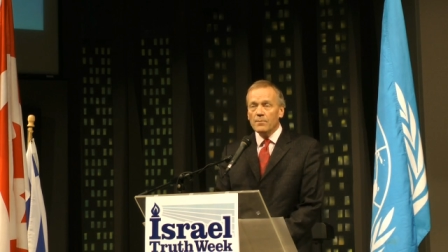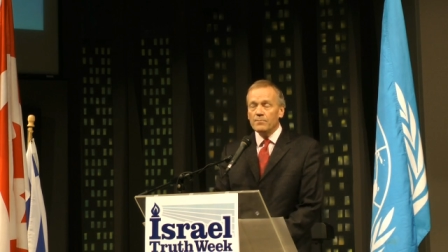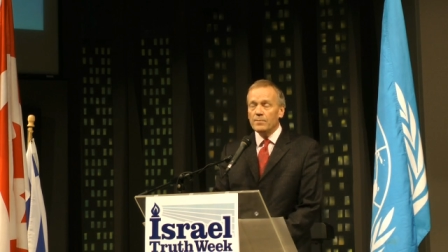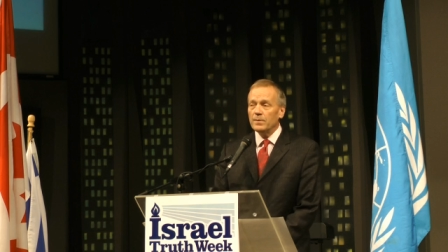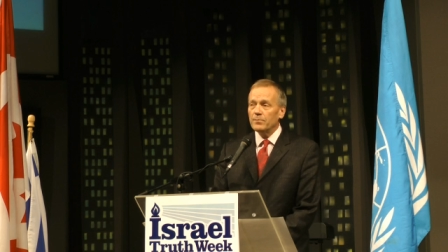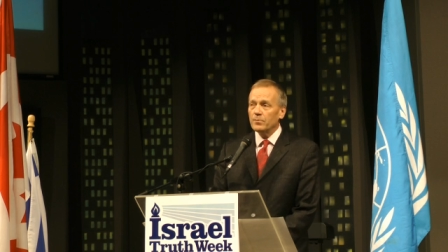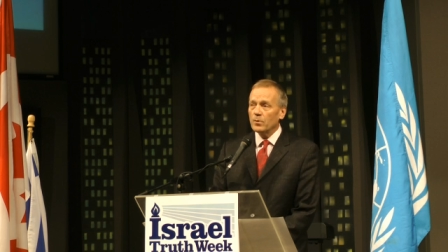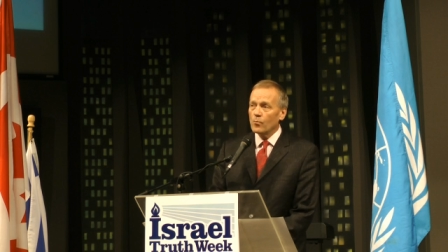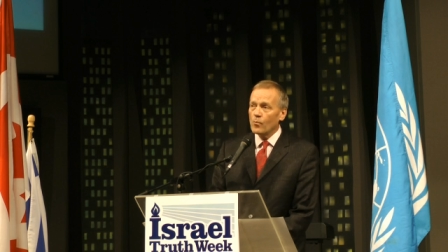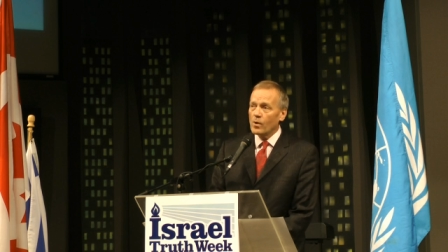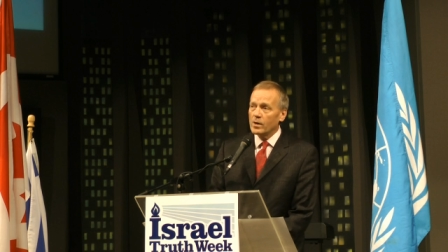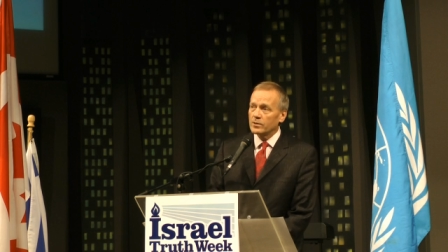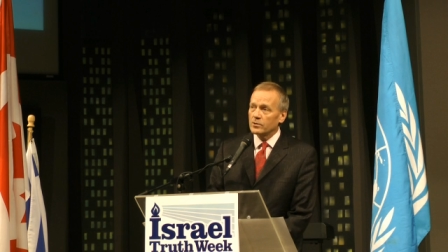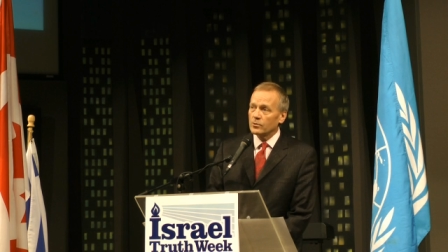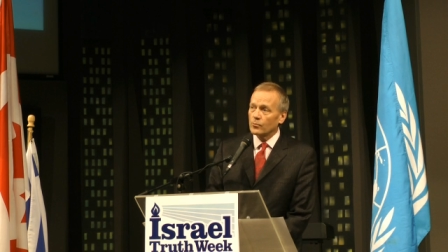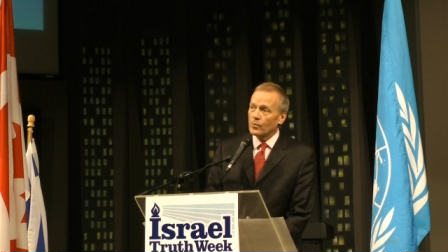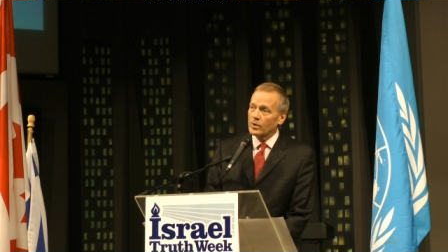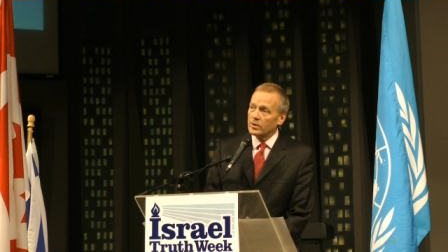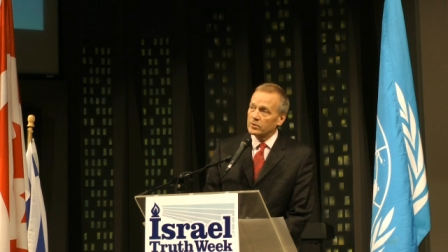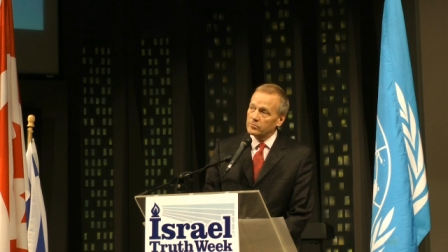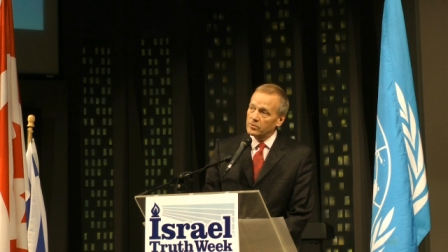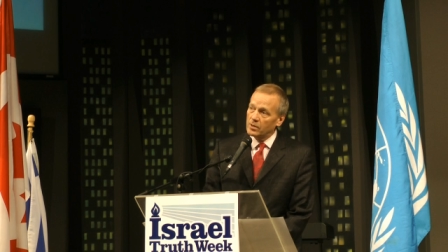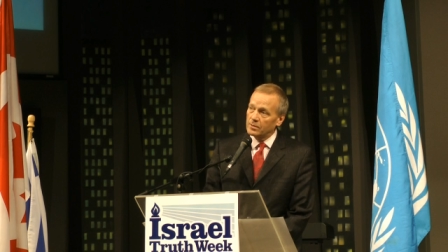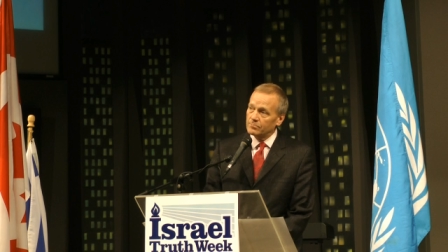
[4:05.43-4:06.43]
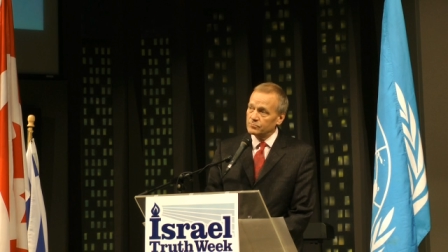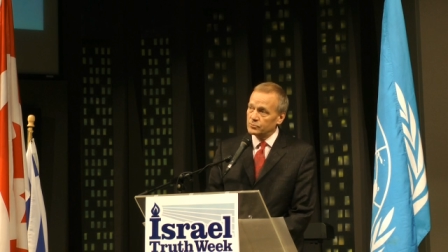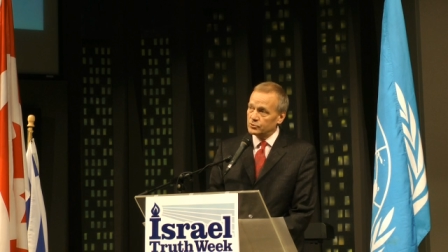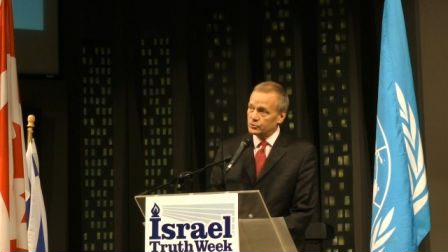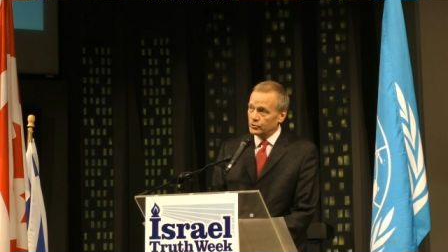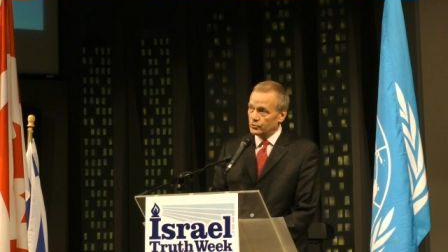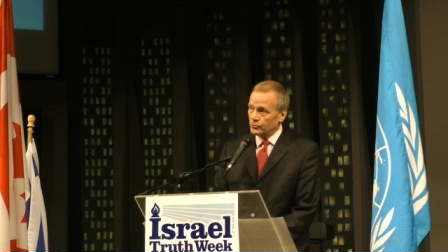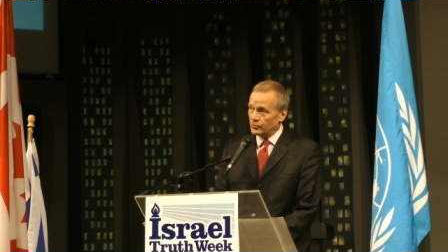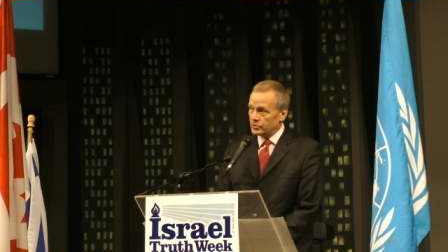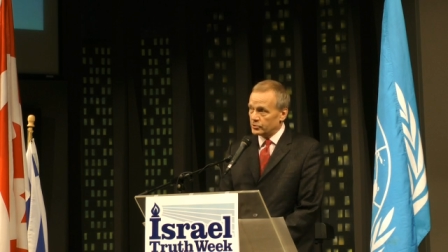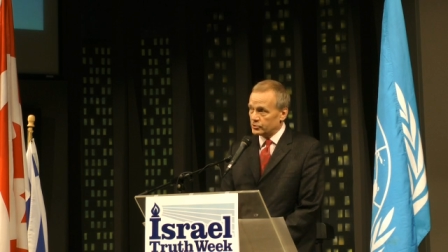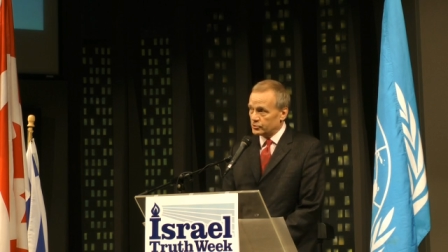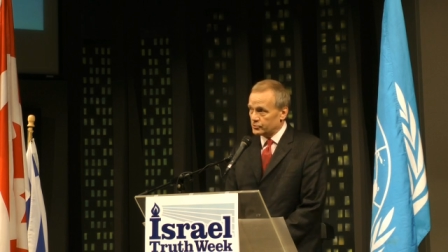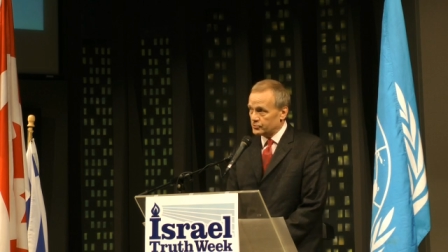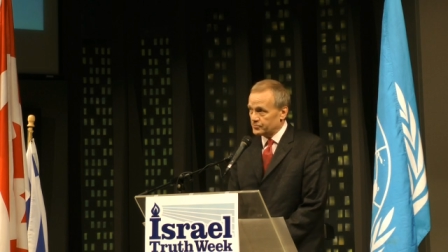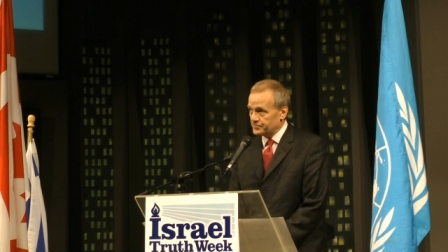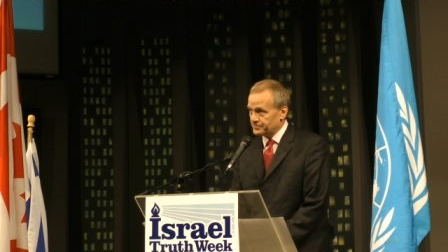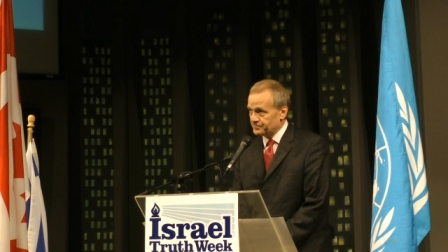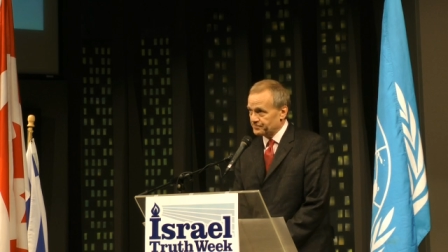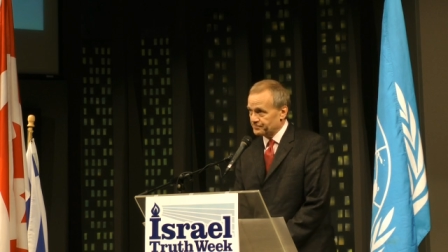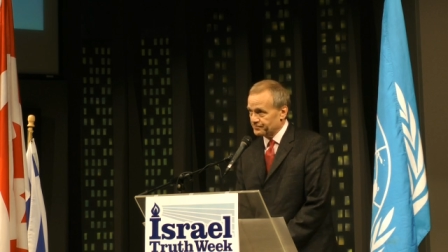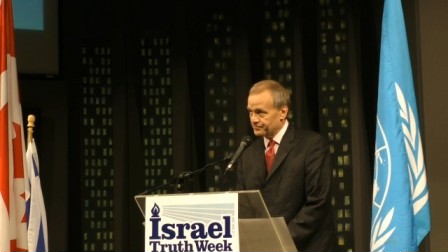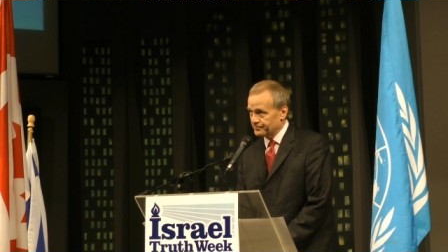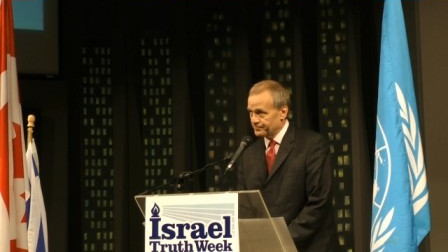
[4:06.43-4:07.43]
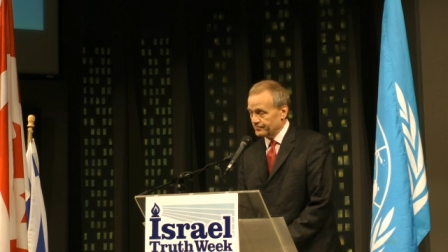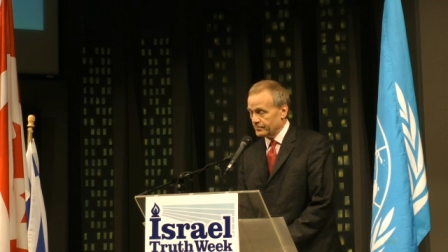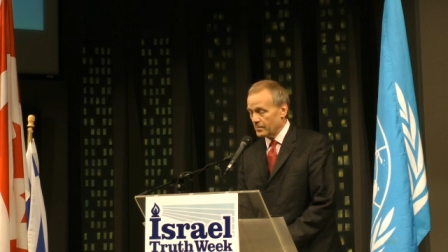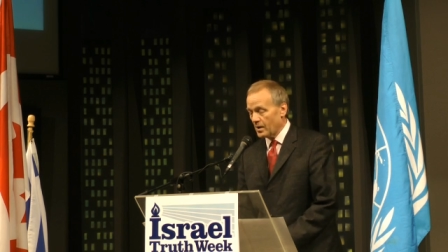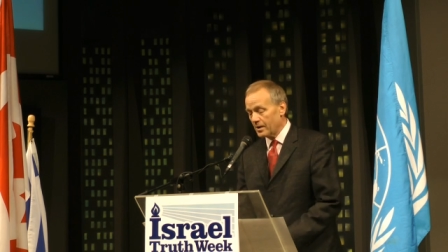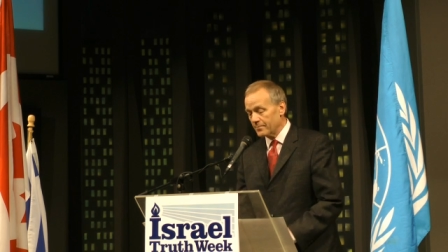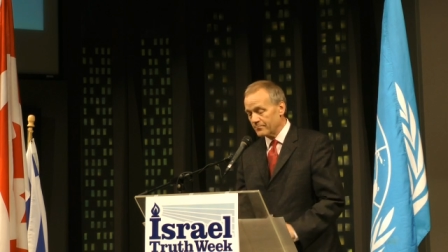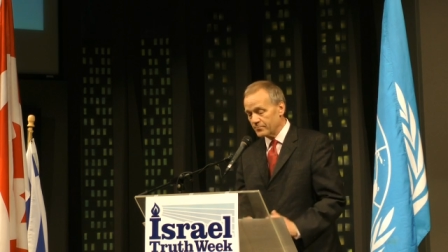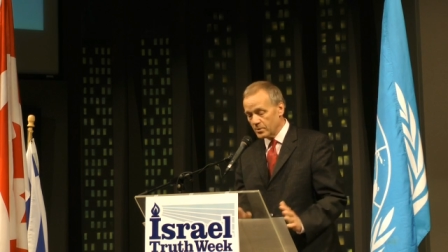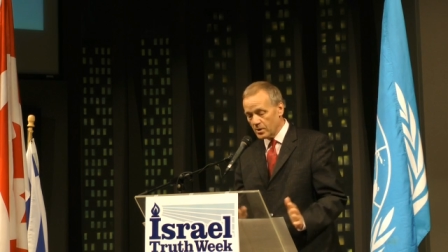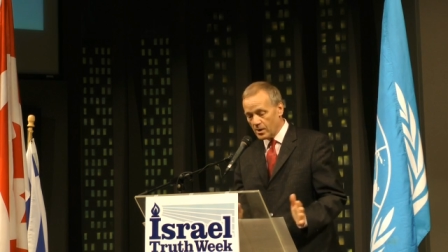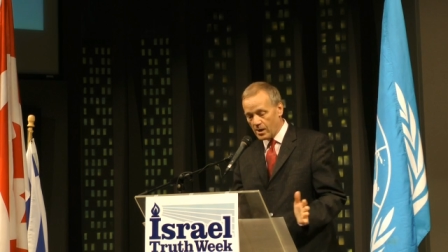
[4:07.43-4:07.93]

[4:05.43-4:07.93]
People wonder whether I'm Jewish. I'm